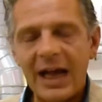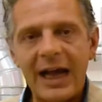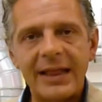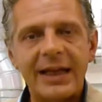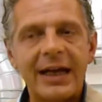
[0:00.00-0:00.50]

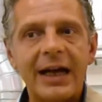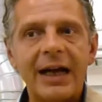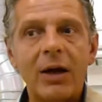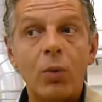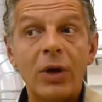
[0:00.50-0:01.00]
And
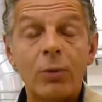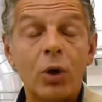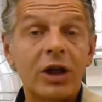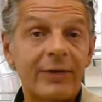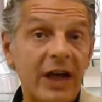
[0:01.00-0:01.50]
we
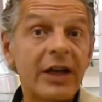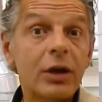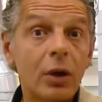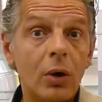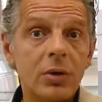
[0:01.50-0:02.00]
work very
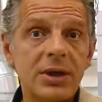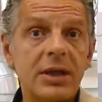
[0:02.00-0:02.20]
close,